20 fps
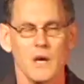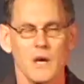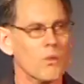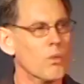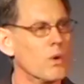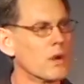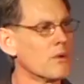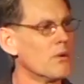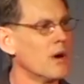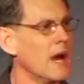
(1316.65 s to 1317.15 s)

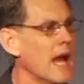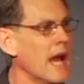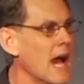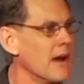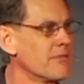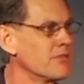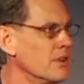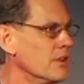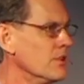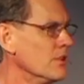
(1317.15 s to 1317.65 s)
what do I
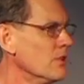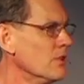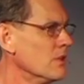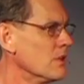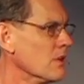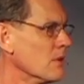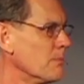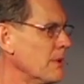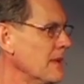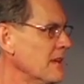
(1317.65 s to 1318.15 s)
have to do
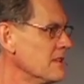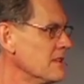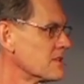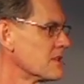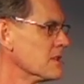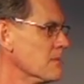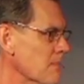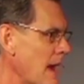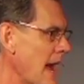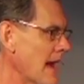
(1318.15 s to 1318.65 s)
to appease
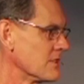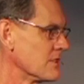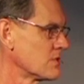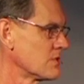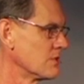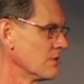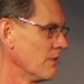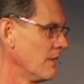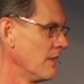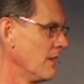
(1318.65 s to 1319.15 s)
the
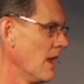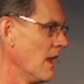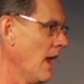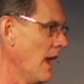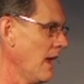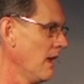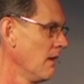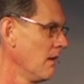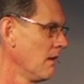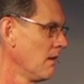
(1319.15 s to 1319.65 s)
master
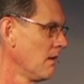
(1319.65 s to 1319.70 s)
today?